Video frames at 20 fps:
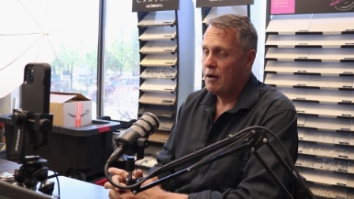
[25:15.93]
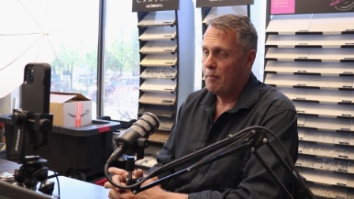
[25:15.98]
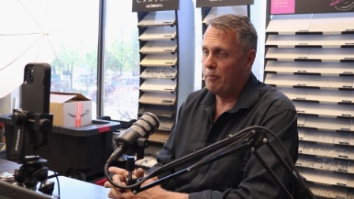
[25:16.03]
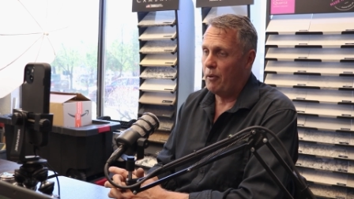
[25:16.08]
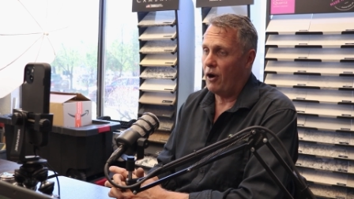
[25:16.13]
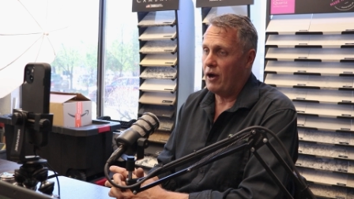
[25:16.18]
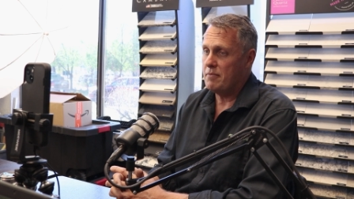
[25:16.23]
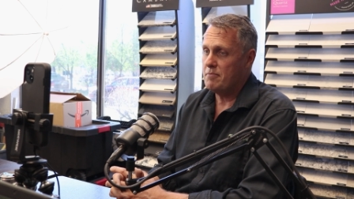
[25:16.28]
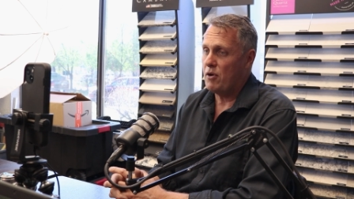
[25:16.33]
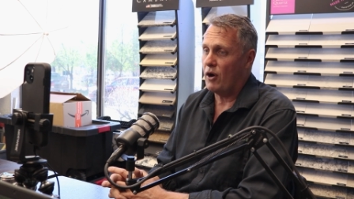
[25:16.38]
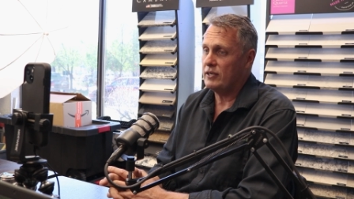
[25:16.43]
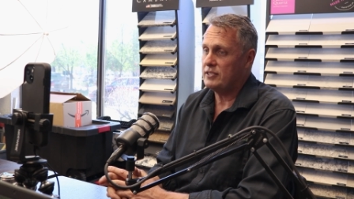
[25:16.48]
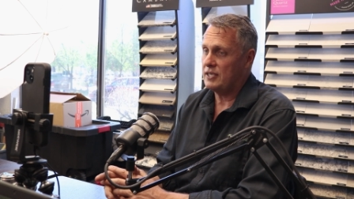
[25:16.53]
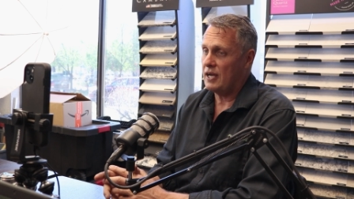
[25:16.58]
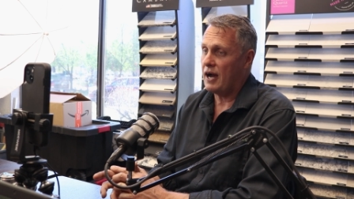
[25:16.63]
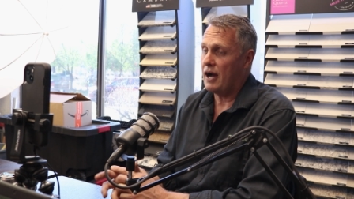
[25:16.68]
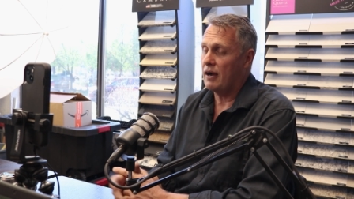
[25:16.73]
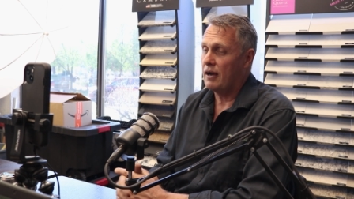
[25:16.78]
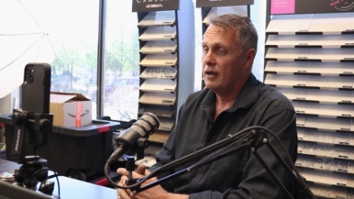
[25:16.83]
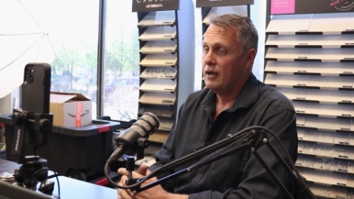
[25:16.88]
bite my
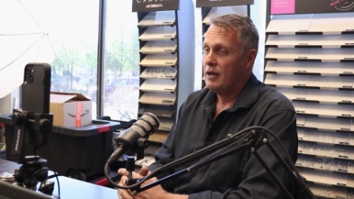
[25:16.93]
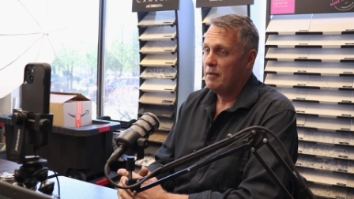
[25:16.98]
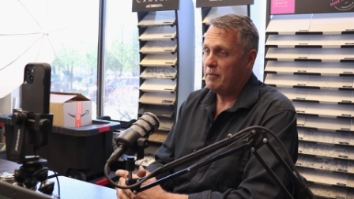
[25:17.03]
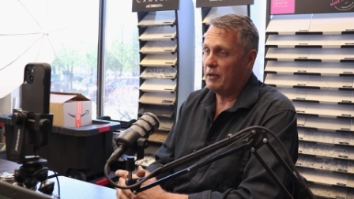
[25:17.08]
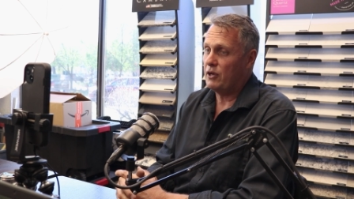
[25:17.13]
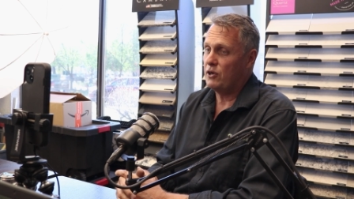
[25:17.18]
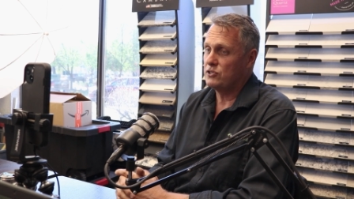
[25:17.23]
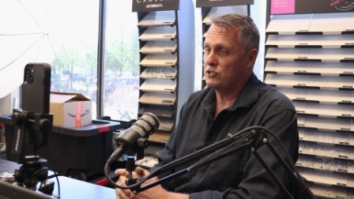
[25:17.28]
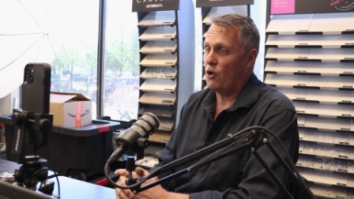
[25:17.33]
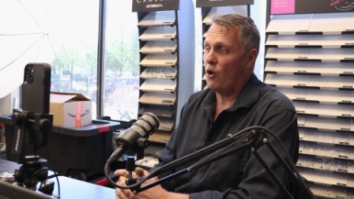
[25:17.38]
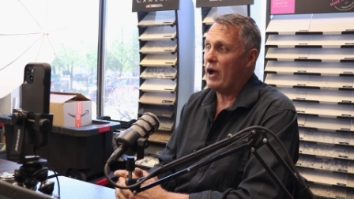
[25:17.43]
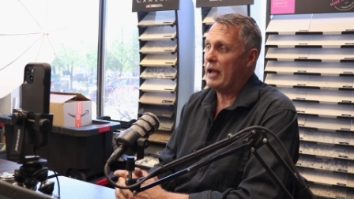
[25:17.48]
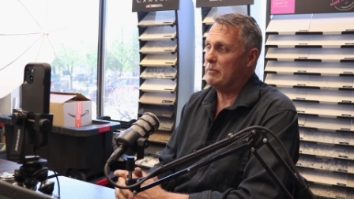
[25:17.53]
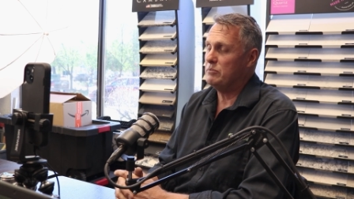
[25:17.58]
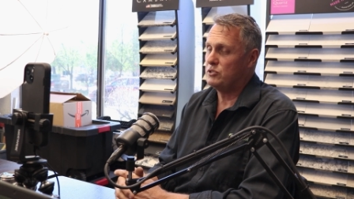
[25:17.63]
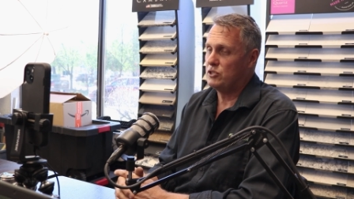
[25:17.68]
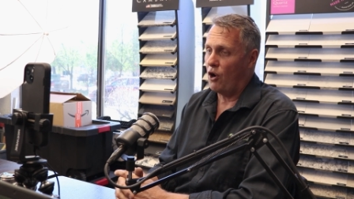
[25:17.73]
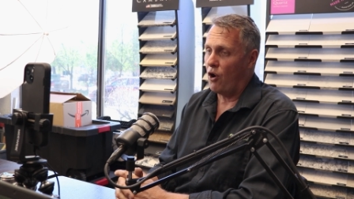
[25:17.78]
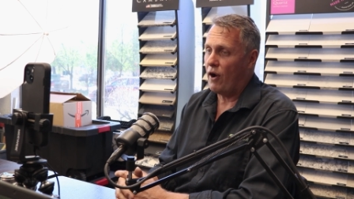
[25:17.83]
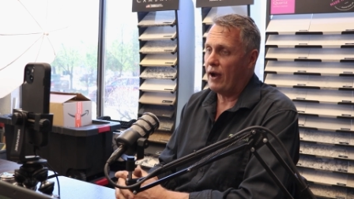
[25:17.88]
tongue, because I
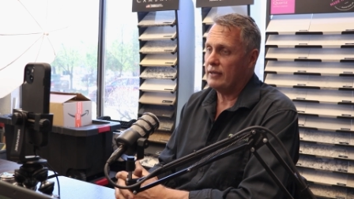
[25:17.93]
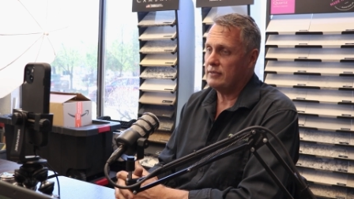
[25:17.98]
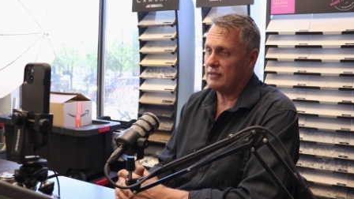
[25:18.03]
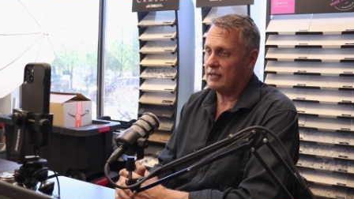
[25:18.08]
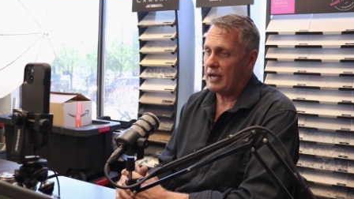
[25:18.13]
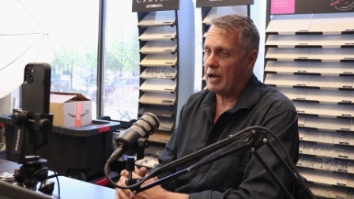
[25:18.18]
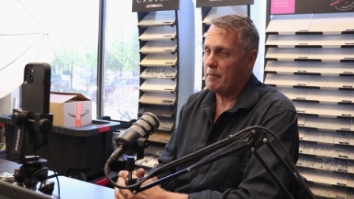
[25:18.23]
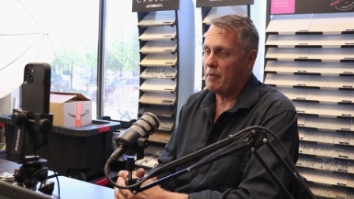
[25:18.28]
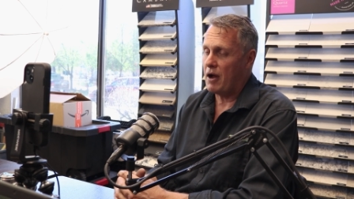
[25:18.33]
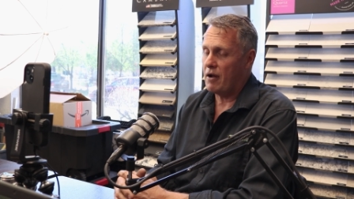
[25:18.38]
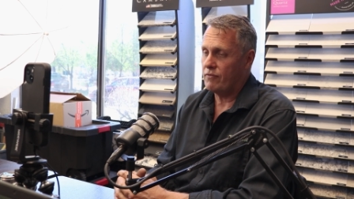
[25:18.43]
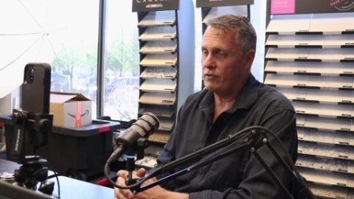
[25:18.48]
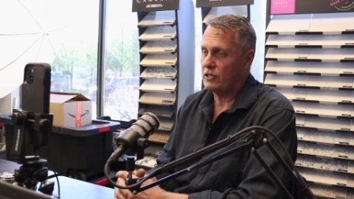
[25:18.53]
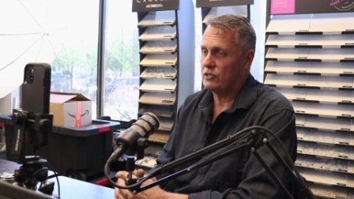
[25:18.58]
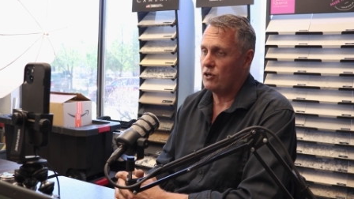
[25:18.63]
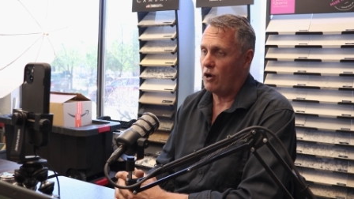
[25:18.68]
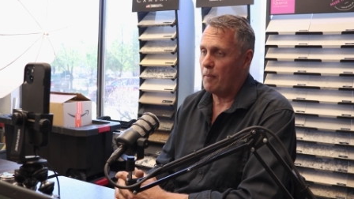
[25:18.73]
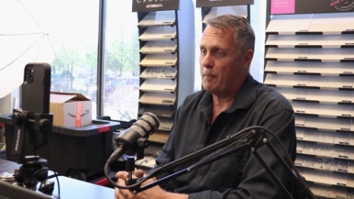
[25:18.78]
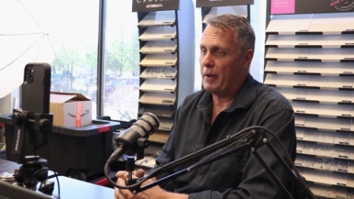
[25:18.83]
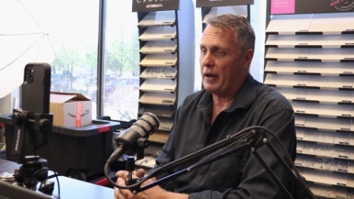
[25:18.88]
am dying to come over the
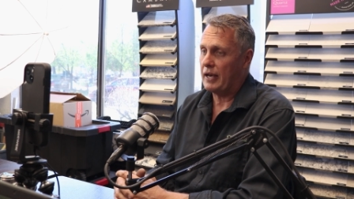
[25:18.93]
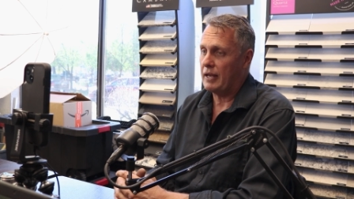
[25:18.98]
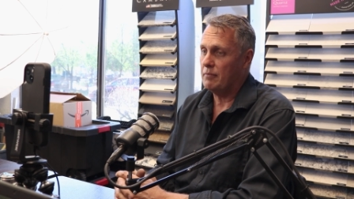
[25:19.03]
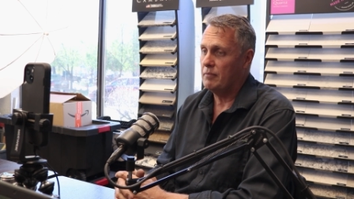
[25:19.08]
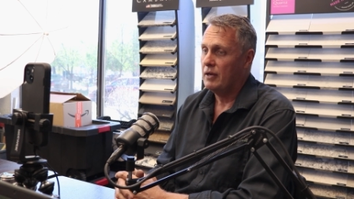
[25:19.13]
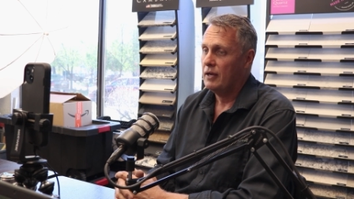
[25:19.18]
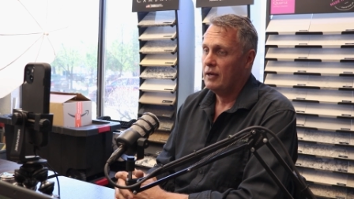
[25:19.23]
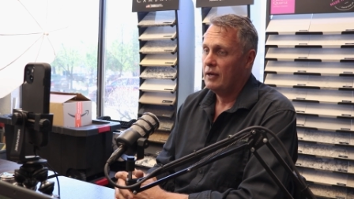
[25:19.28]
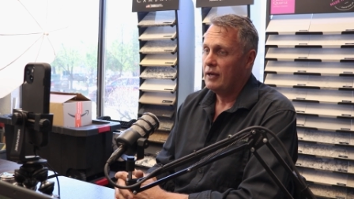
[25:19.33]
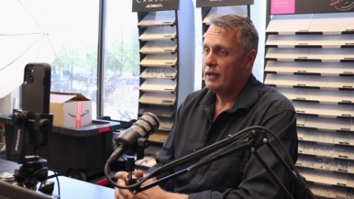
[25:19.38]
top at him.